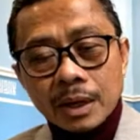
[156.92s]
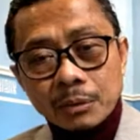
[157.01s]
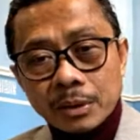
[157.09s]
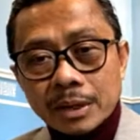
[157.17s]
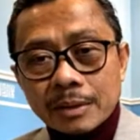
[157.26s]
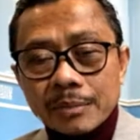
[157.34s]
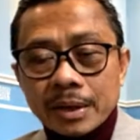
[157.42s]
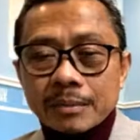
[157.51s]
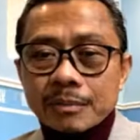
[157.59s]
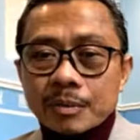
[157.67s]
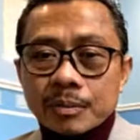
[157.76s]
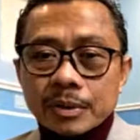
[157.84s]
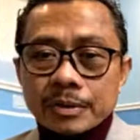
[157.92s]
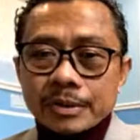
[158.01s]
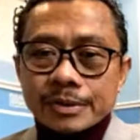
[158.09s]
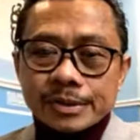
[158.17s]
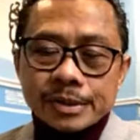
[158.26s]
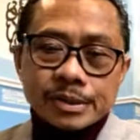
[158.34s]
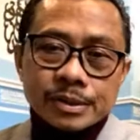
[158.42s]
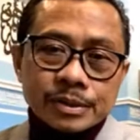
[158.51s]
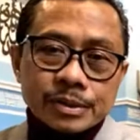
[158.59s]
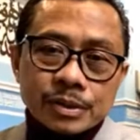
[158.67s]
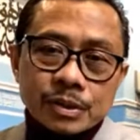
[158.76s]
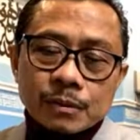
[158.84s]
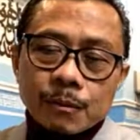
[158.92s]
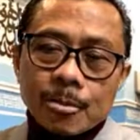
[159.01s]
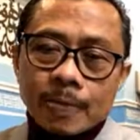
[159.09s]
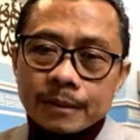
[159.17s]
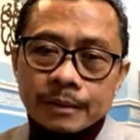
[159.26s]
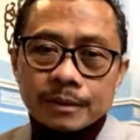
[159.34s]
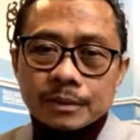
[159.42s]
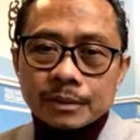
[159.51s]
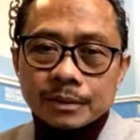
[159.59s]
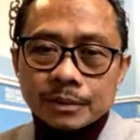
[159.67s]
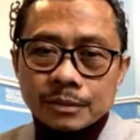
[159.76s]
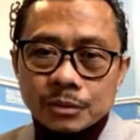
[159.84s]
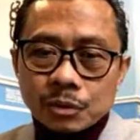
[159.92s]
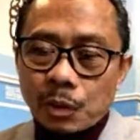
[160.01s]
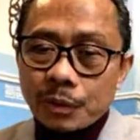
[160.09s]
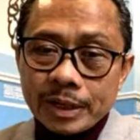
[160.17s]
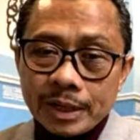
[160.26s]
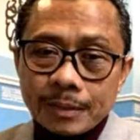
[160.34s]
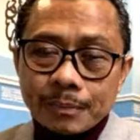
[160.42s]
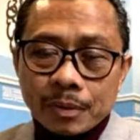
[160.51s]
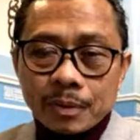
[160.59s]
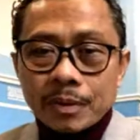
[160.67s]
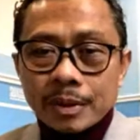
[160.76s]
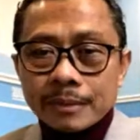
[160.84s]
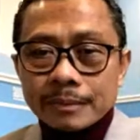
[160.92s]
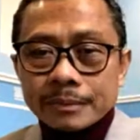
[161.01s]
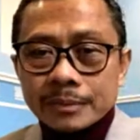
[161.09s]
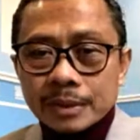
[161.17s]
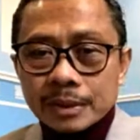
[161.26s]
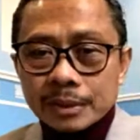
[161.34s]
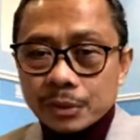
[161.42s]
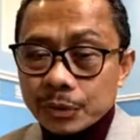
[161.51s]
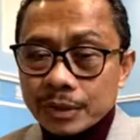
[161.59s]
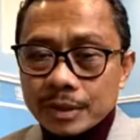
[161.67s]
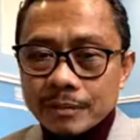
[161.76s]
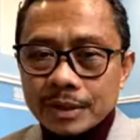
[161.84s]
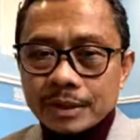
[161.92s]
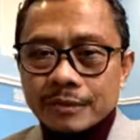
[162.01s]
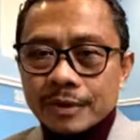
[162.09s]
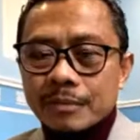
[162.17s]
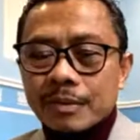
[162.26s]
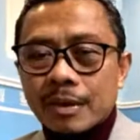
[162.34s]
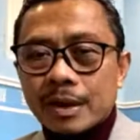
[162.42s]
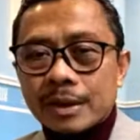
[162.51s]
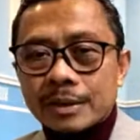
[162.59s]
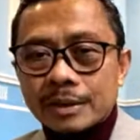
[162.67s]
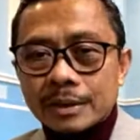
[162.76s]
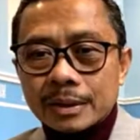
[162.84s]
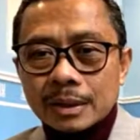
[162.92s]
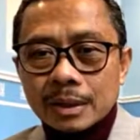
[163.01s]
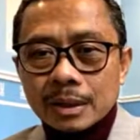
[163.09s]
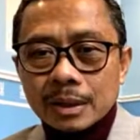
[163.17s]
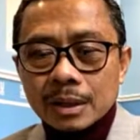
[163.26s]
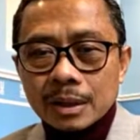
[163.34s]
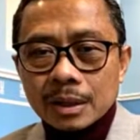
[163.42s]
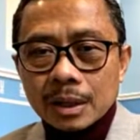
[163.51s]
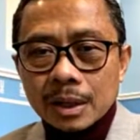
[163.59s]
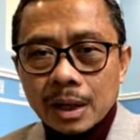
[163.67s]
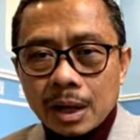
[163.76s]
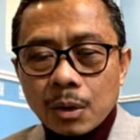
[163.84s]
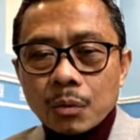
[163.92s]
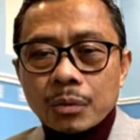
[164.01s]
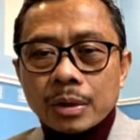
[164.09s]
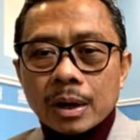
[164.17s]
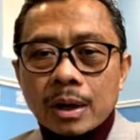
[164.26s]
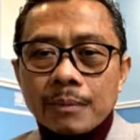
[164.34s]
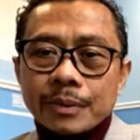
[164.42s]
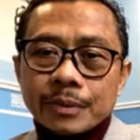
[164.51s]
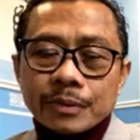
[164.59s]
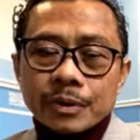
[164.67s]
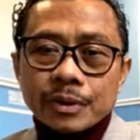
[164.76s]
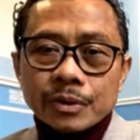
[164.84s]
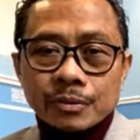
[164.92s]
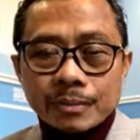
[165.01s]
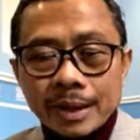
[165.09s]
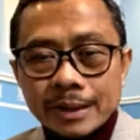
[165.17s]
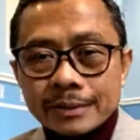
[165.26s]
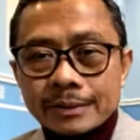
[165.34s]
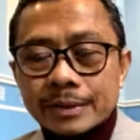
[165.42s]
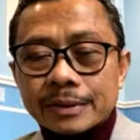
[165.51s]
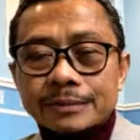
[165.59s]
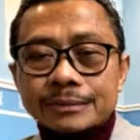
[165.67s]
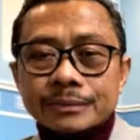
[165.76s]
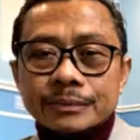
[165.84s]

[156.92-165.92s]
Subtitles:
And welcome back, my brothers and sisters, to our daily program during the month of Ramadan, Our Common Humanity.